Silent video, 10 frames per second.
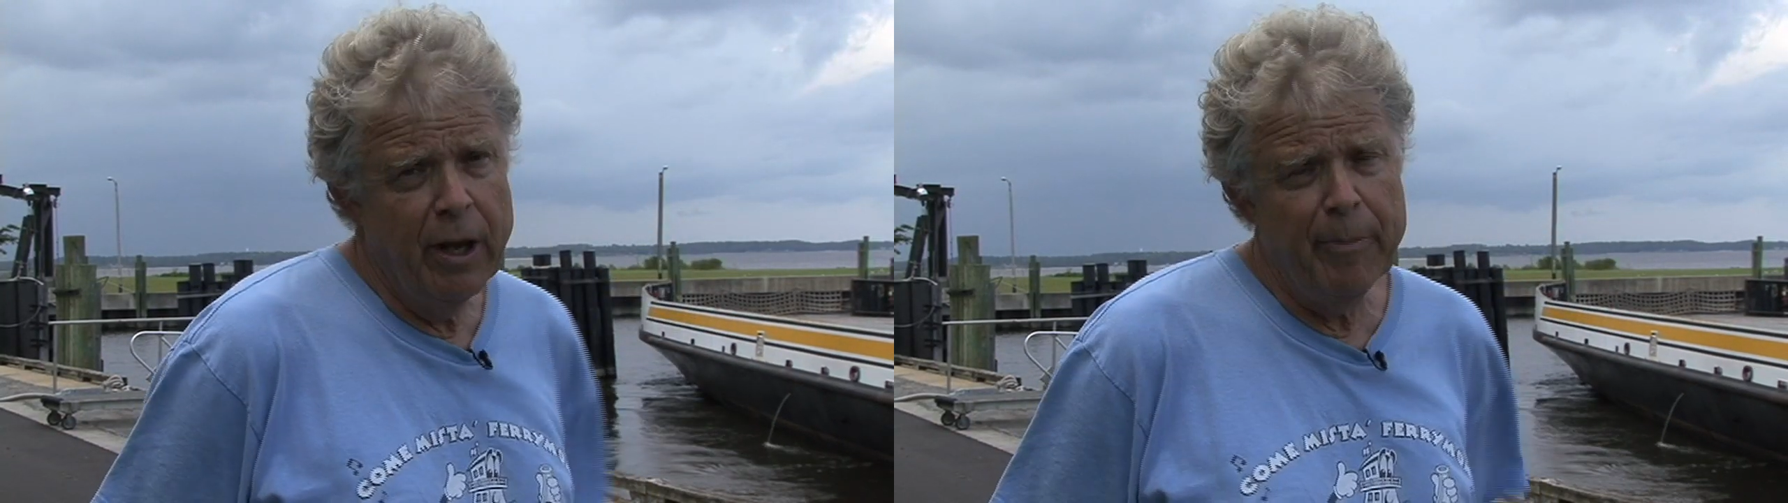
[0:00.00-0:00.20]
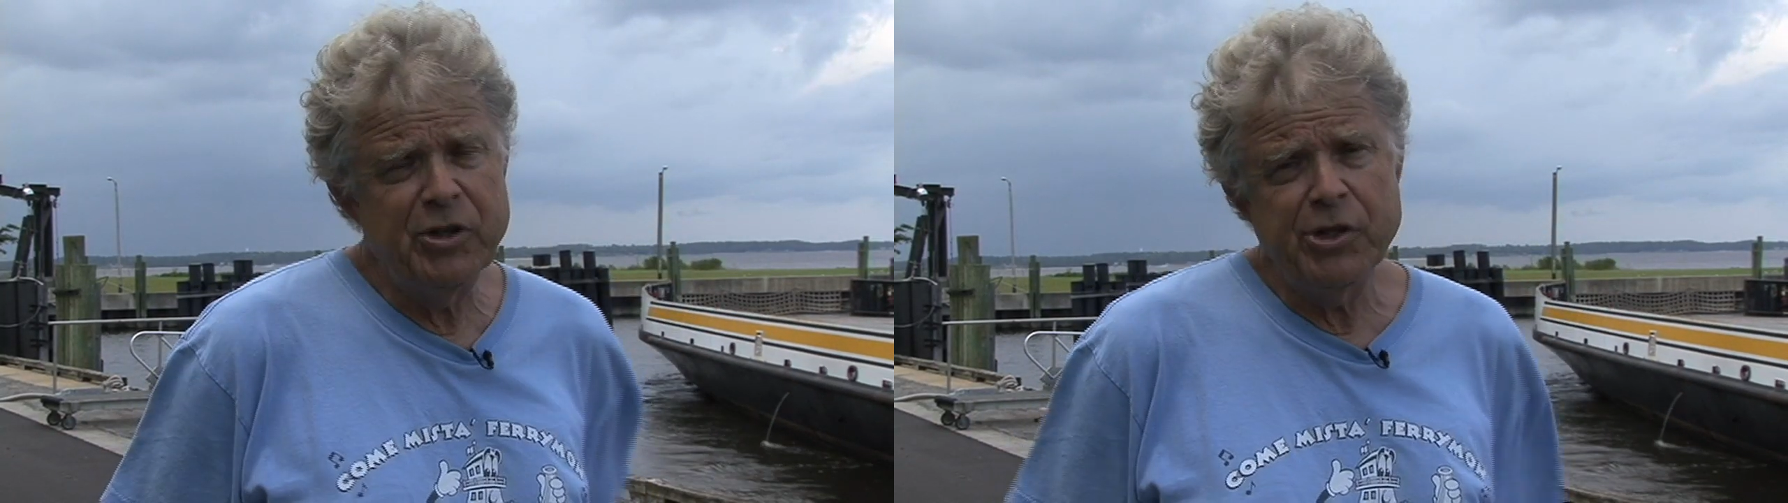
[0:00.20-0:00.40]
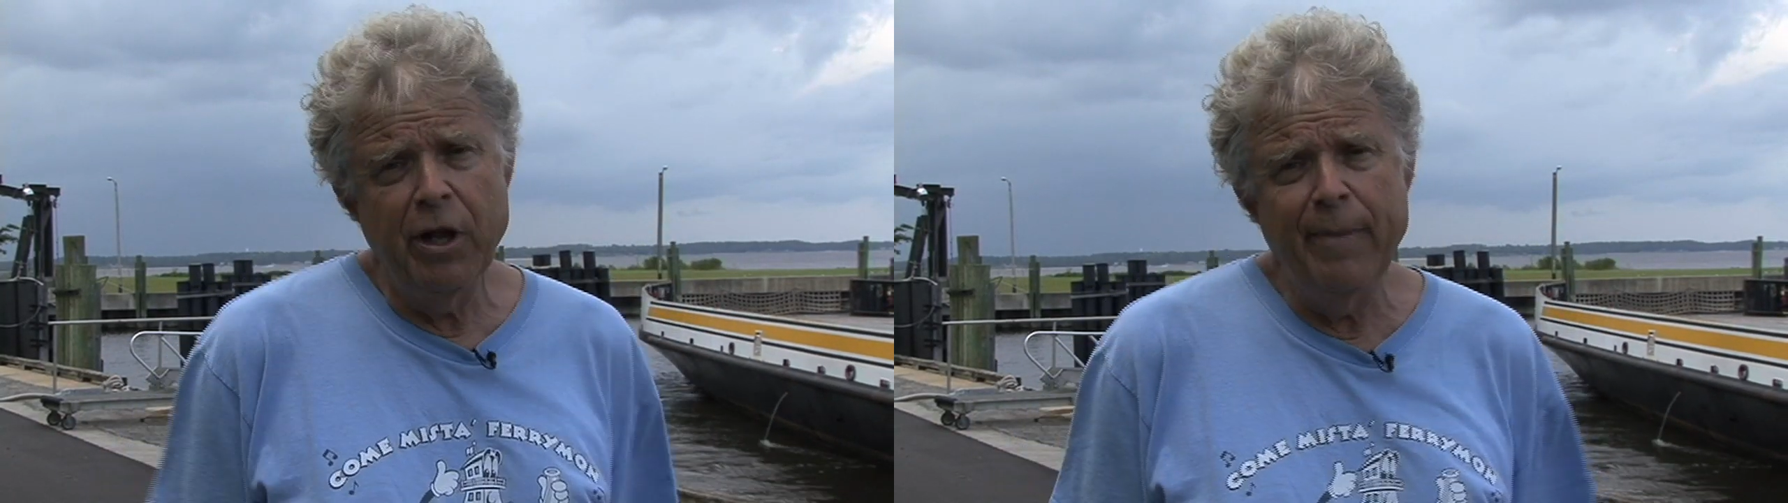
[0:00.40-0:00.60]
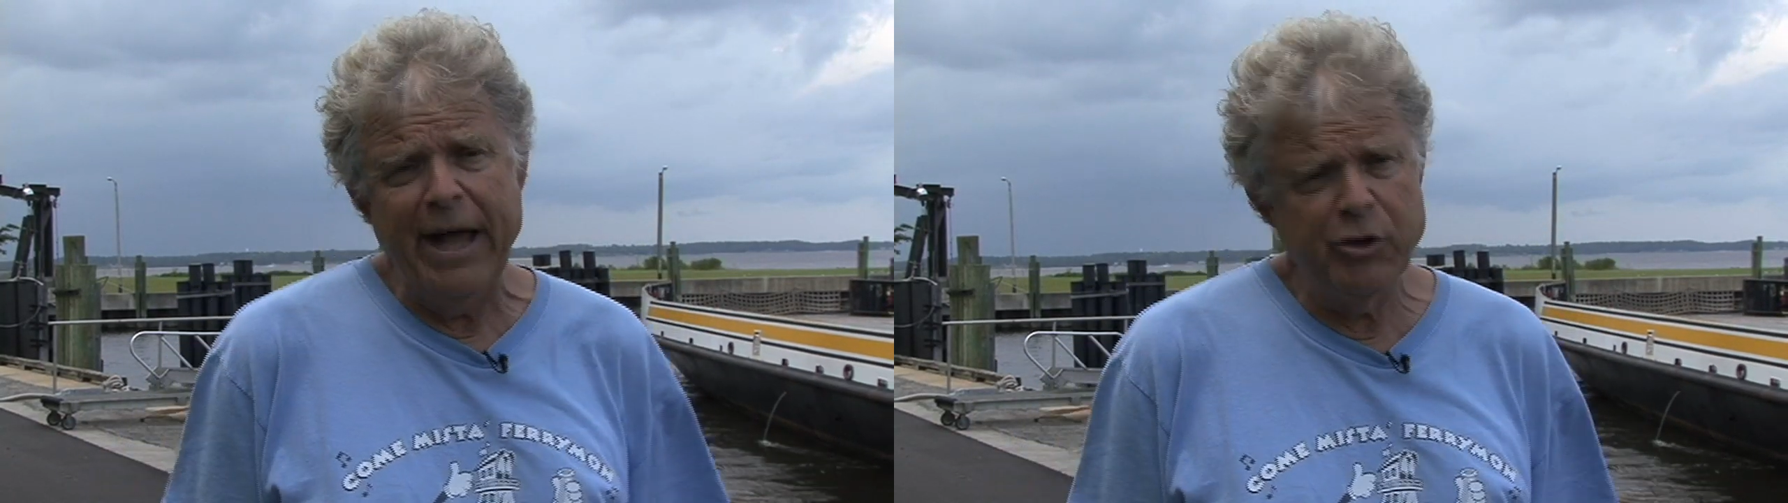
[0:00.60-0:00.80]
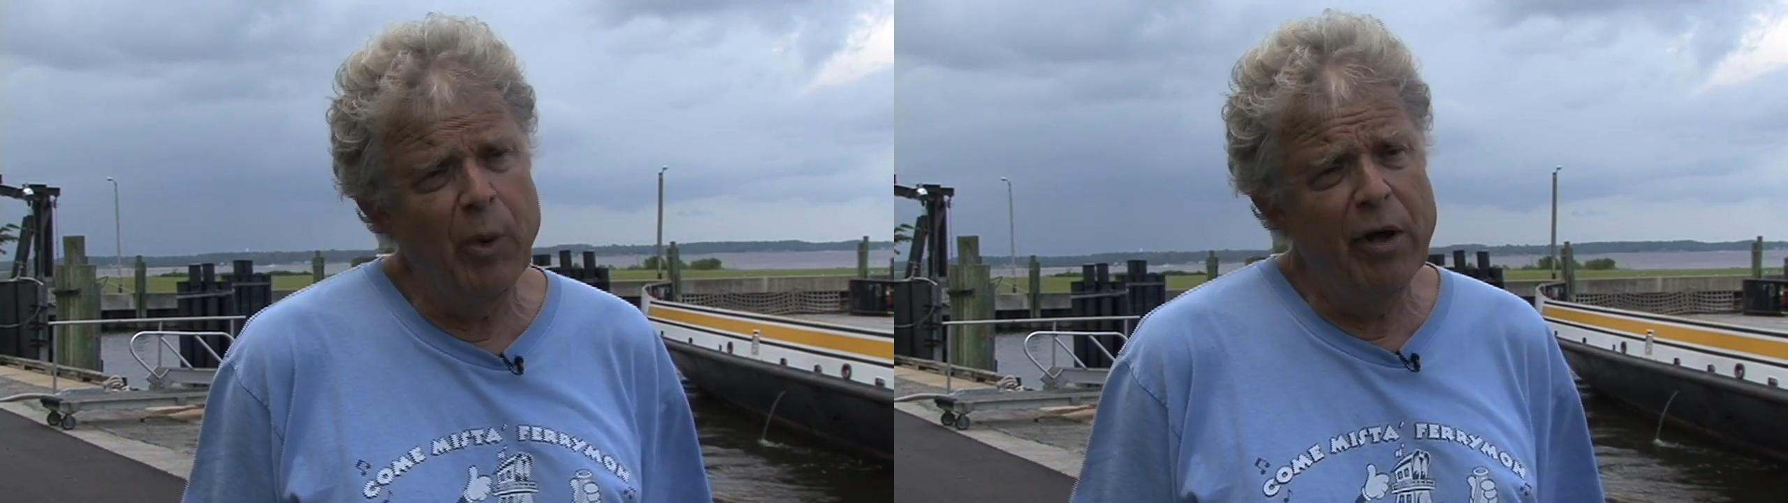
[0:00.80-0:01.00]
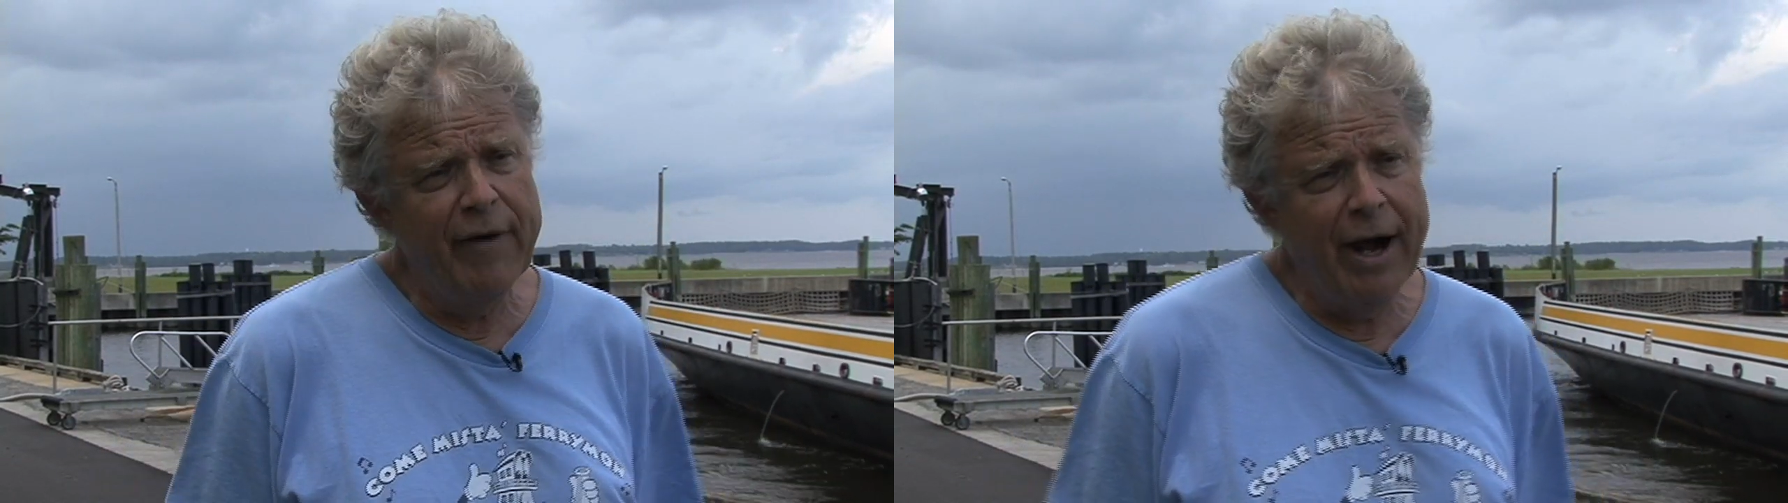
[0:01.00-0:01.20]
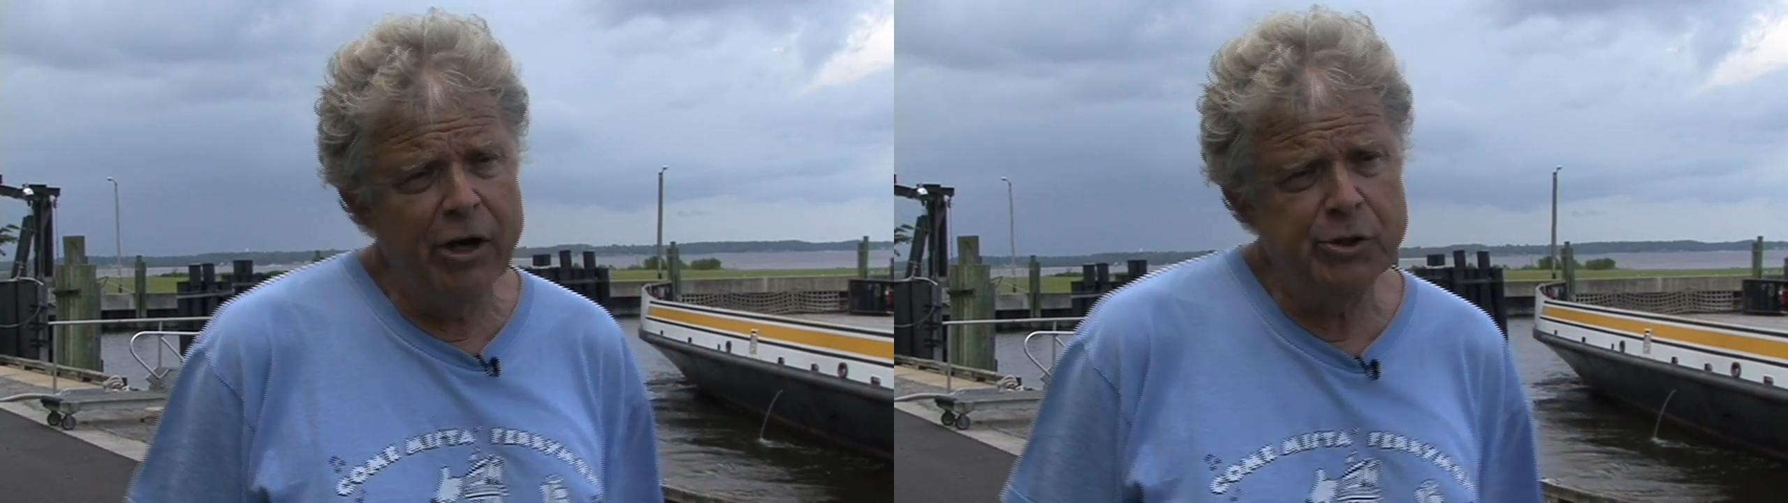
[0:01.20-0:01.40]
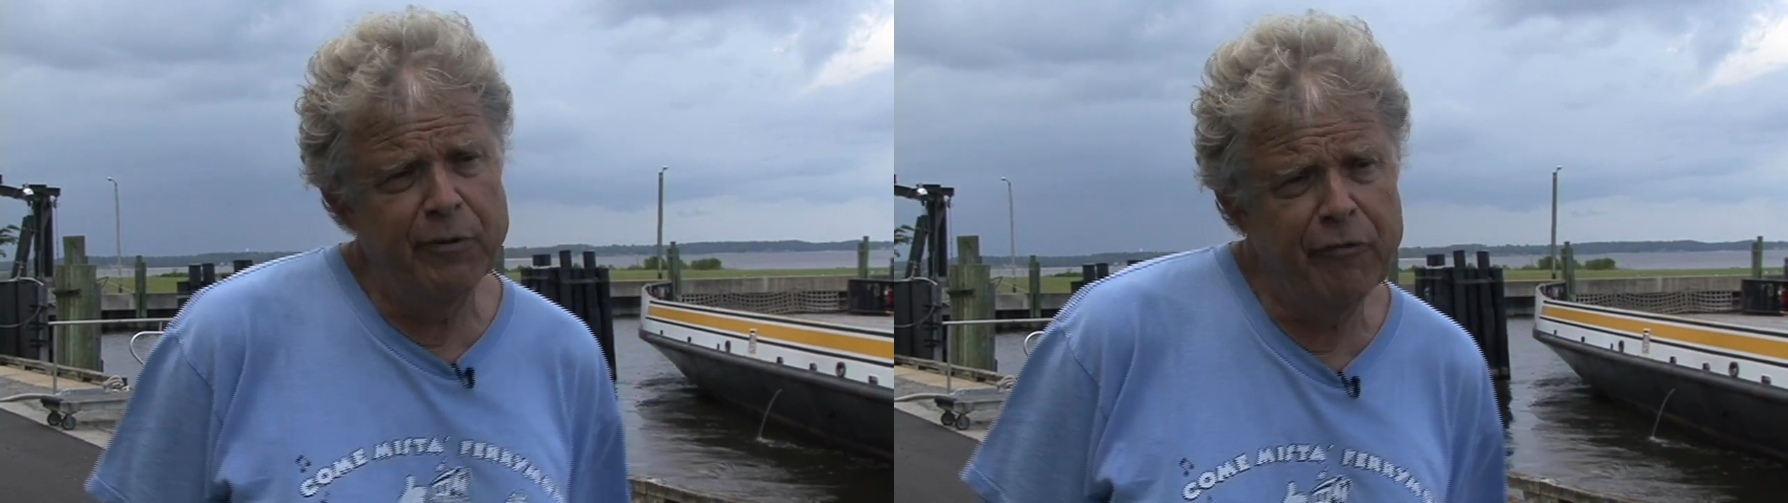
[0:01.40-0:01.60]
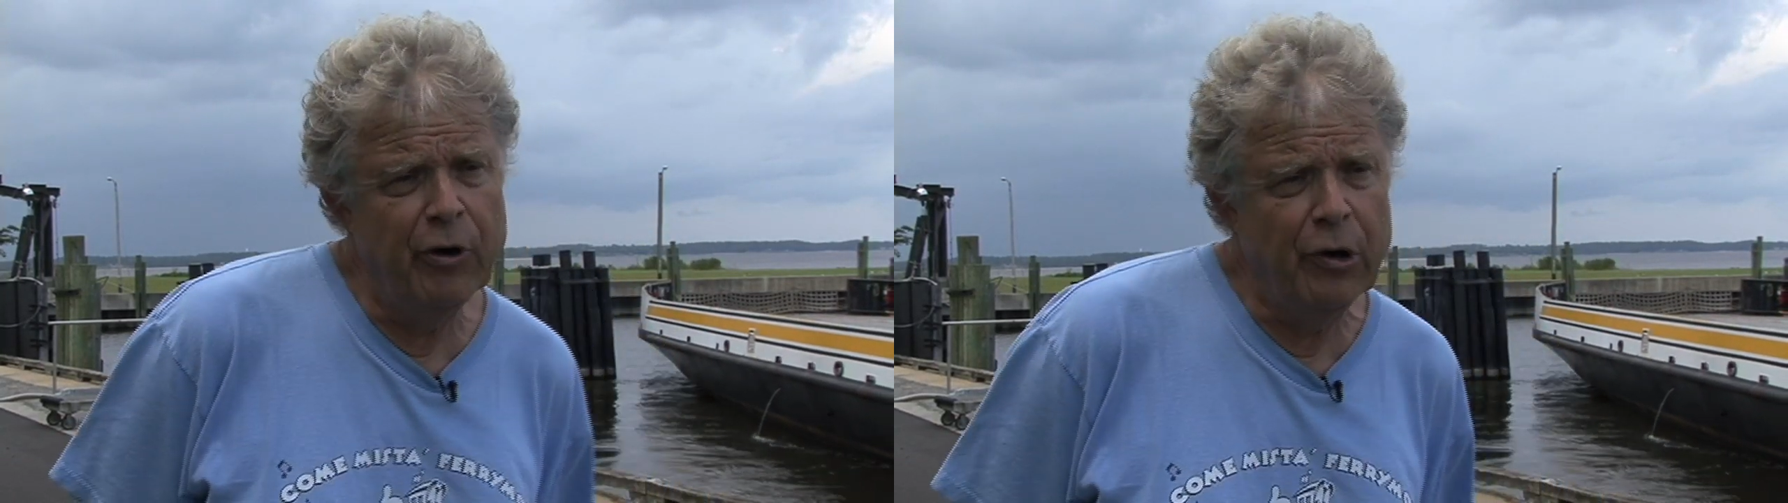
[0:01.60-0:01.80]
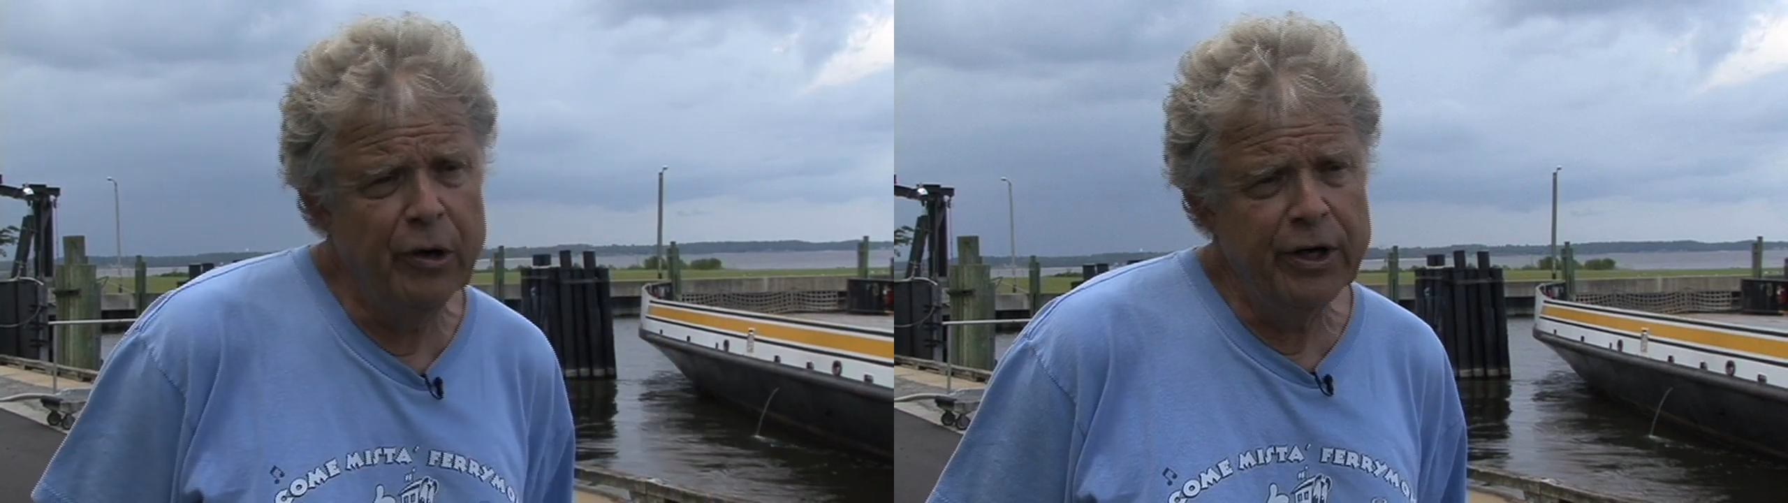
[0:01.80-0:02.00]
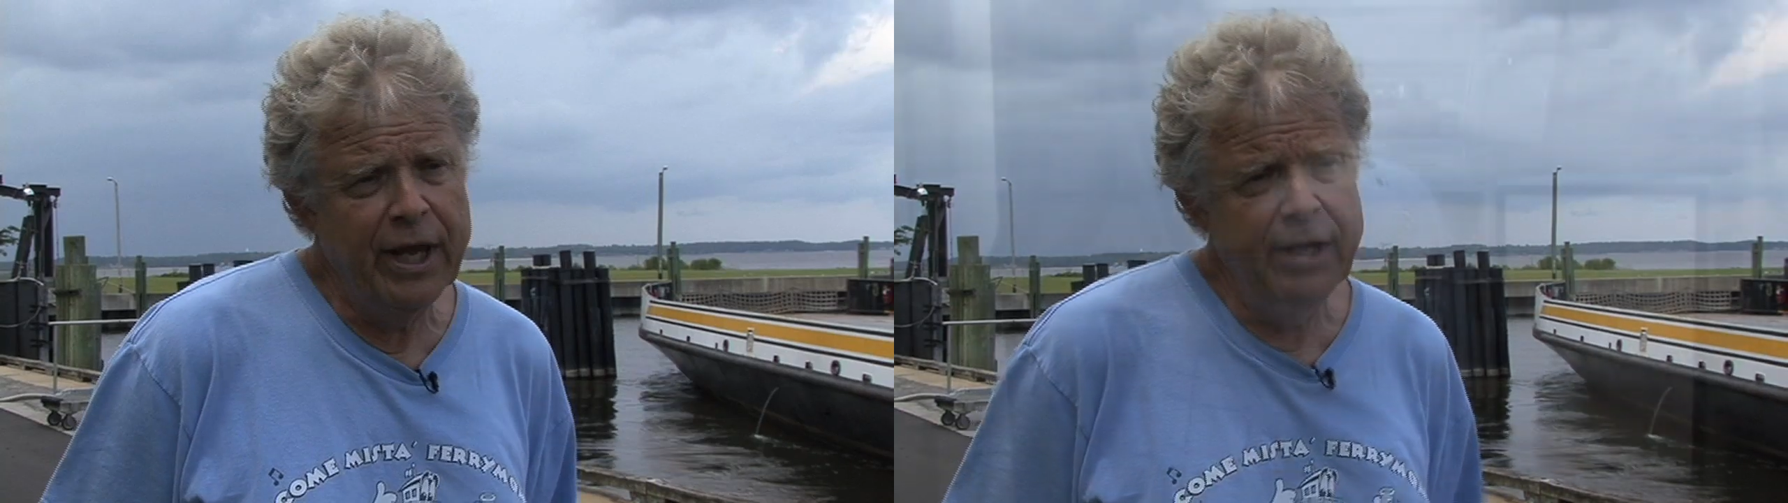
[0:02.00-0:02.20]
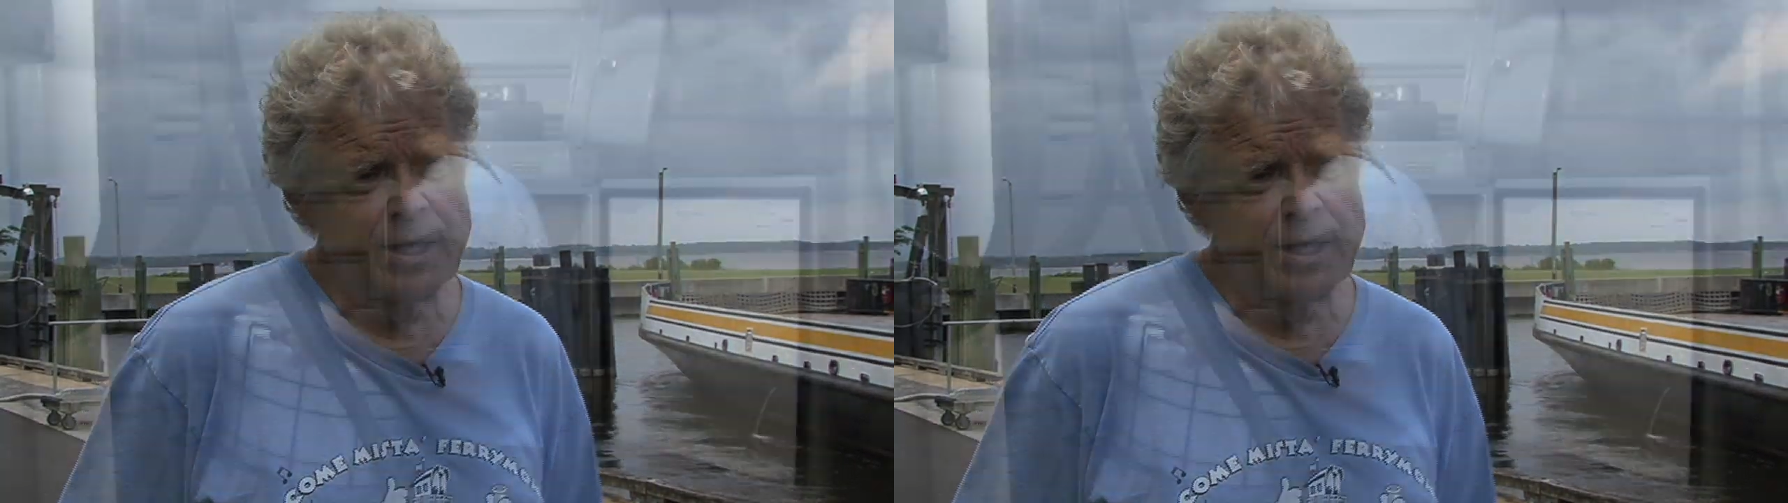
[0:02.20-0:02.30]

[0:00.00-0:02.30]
up until about 12 hours before a hurricane